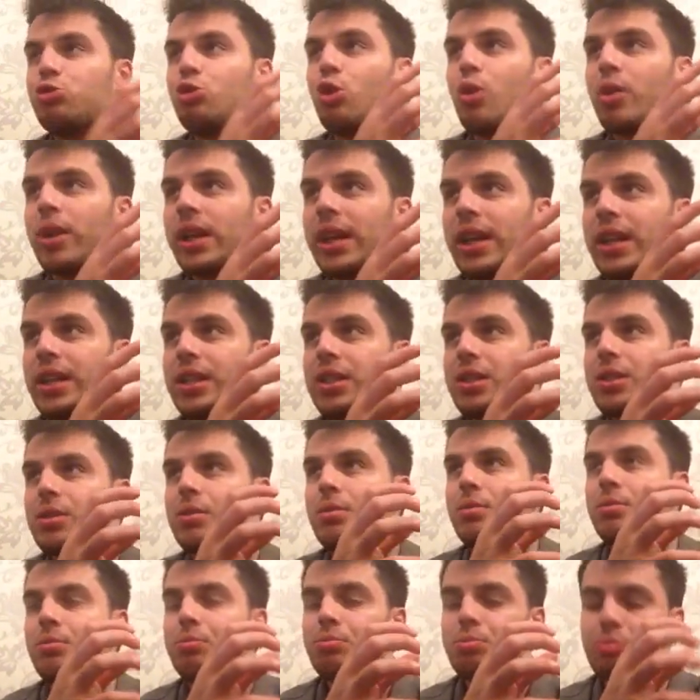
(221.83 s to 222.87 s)

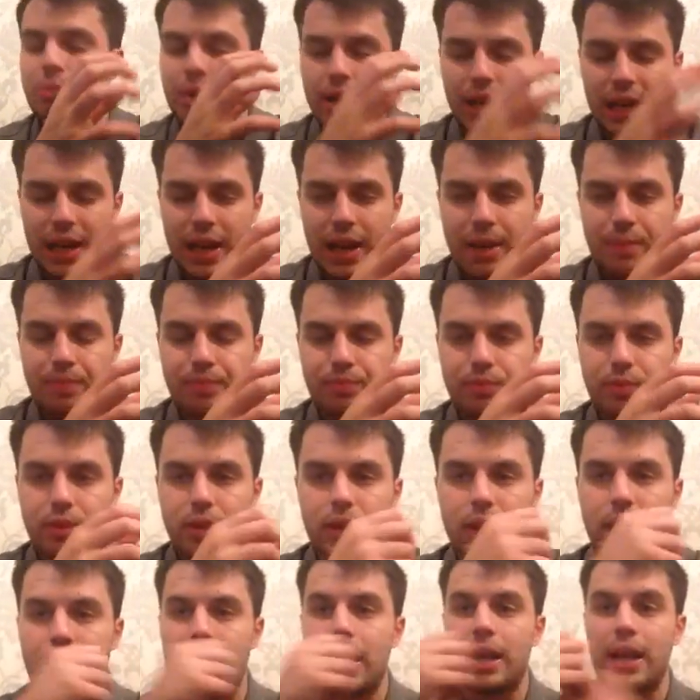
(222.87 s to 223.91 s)
Rocky's bringing it.
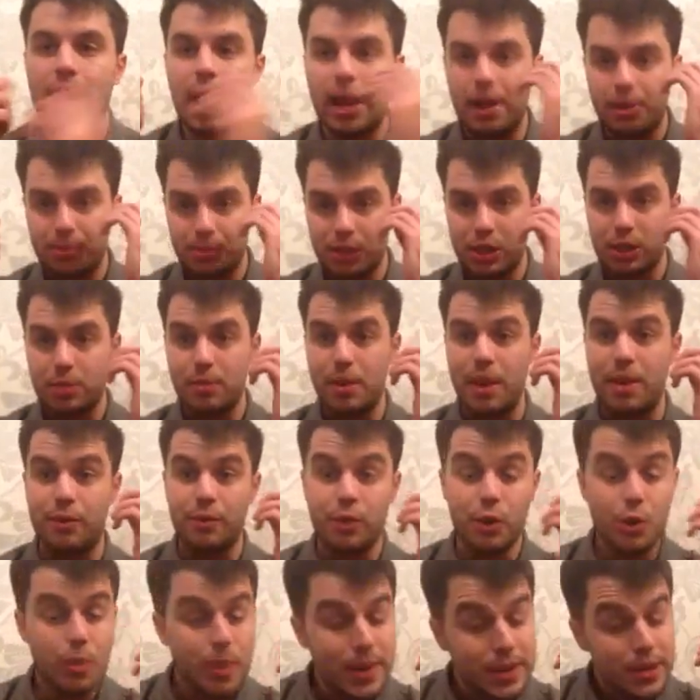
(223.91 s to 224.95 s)
And Callum Smith,
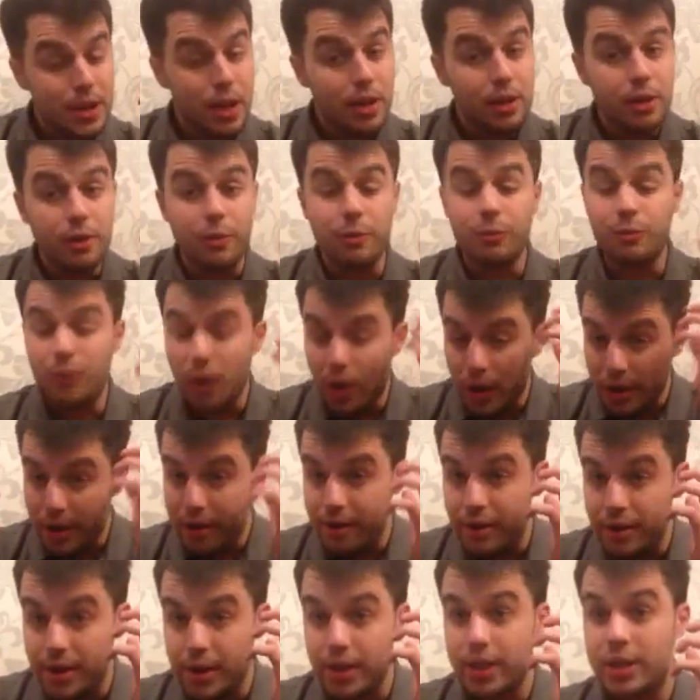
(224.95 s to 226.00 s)
who is under
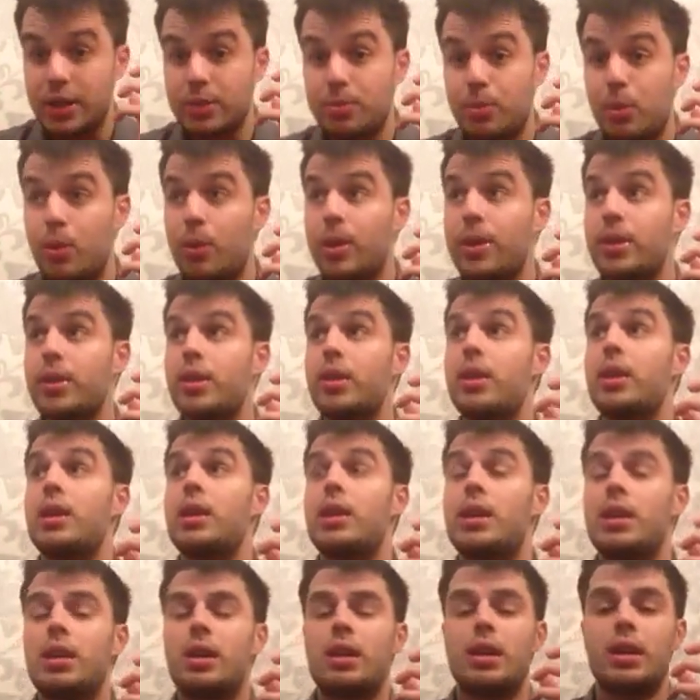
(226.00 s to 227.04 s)
fire at this point,
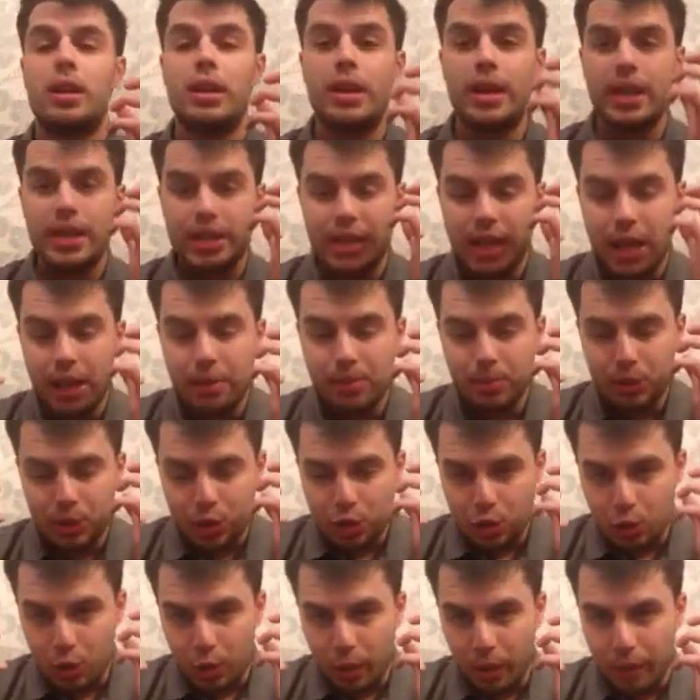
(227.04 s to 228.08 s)
is able to
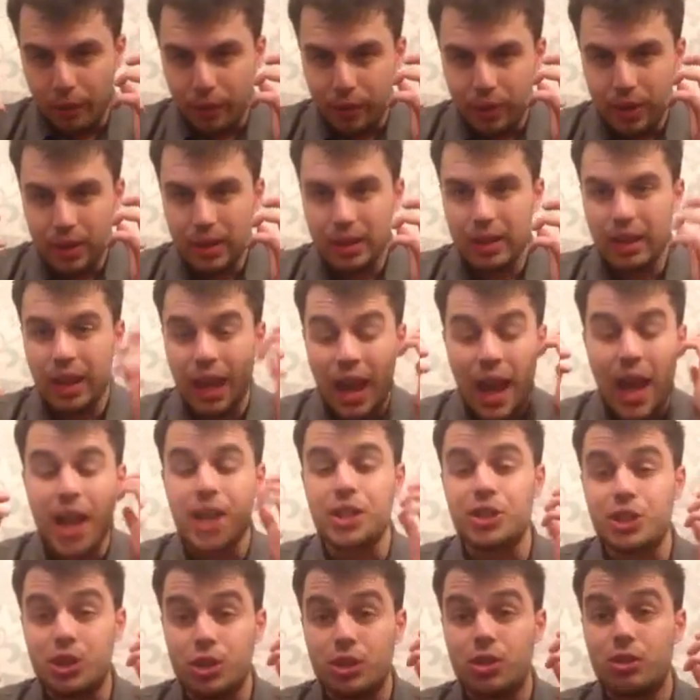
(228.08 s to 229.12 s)
sort of
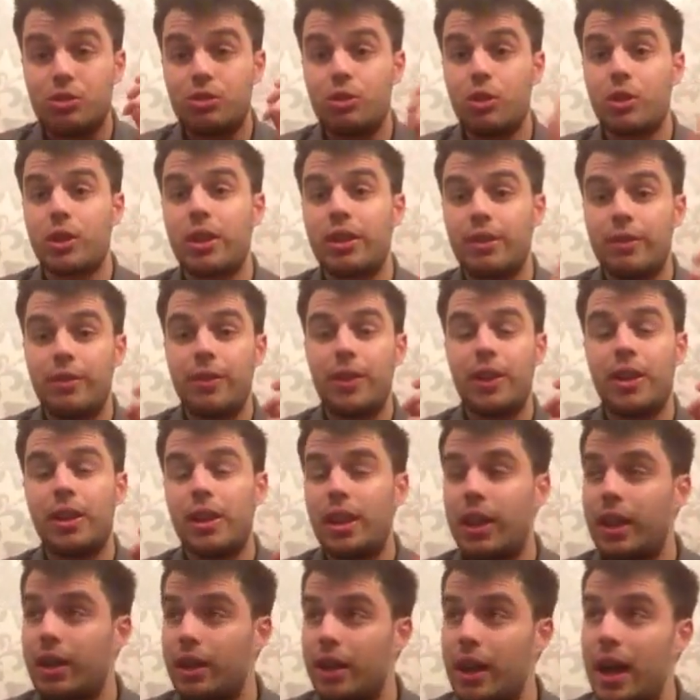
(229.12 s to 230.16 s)
catch Rocky
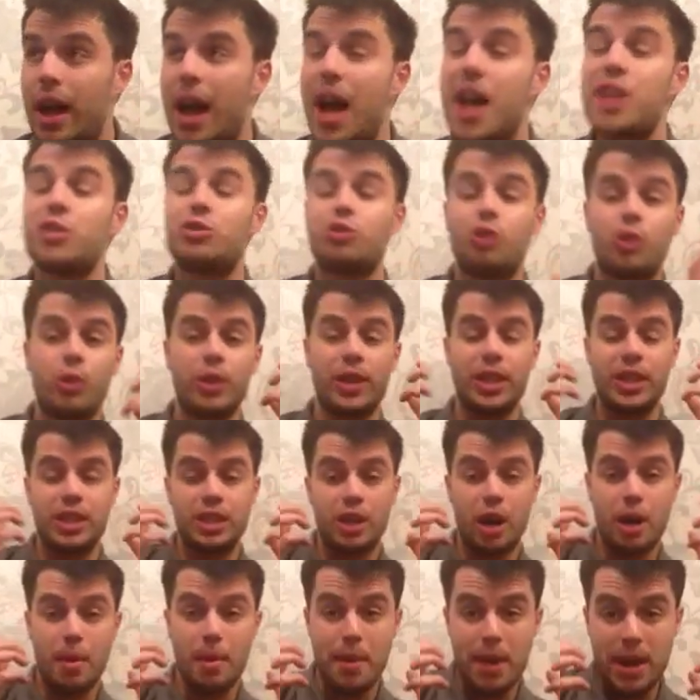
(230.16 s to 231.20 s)
Fielding as Rocky's
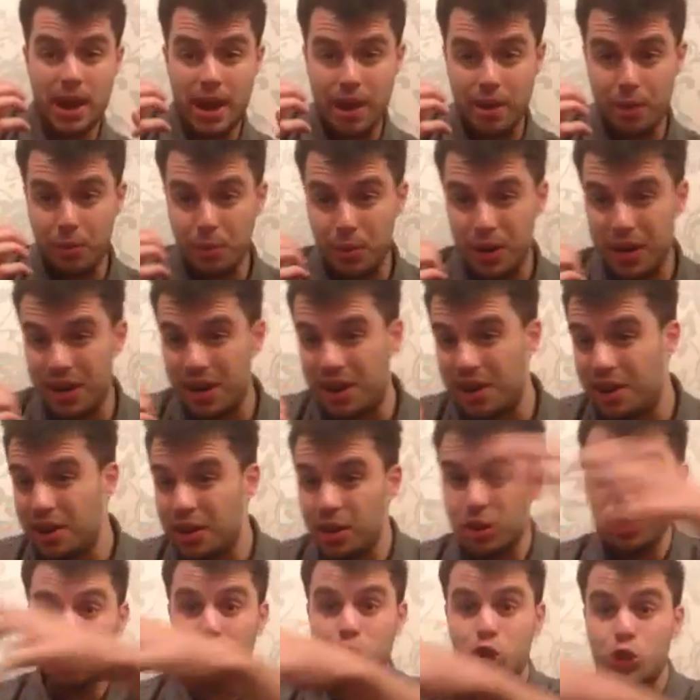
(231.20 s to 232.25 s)
coming in with a
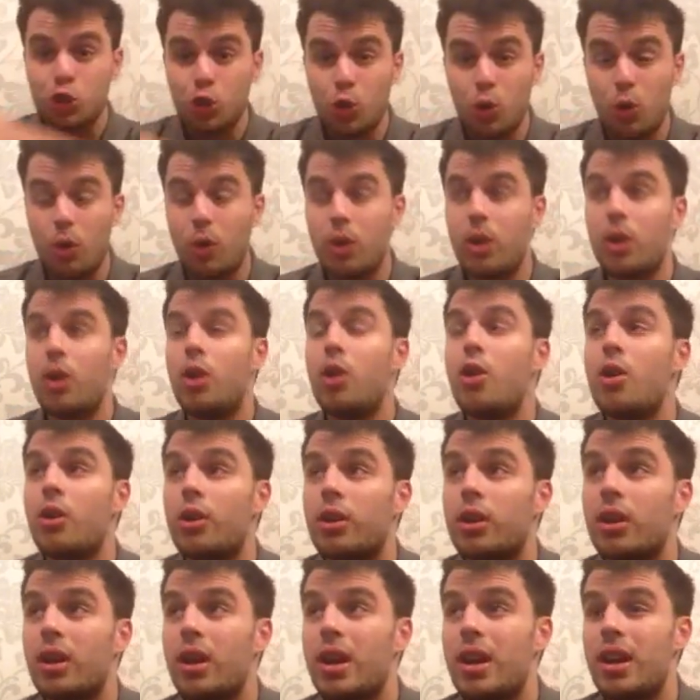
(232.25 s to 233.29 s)
little short
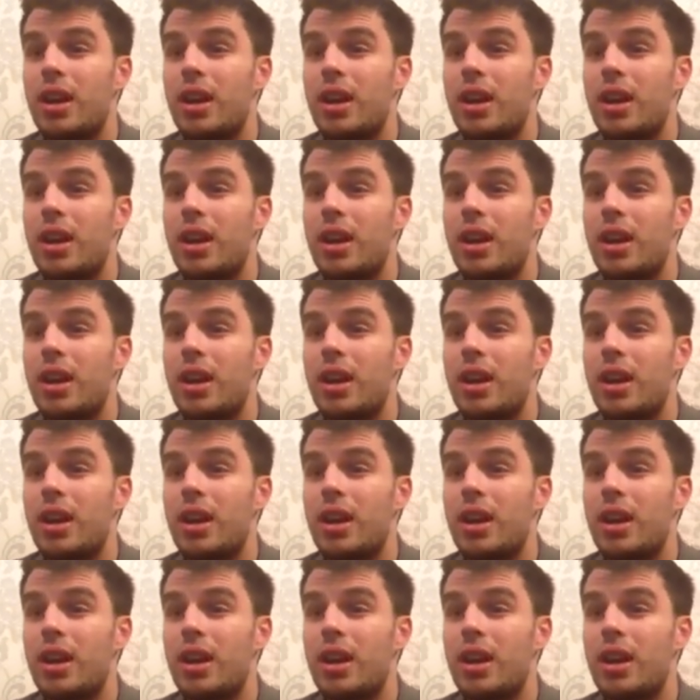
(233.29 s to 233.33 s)
hook.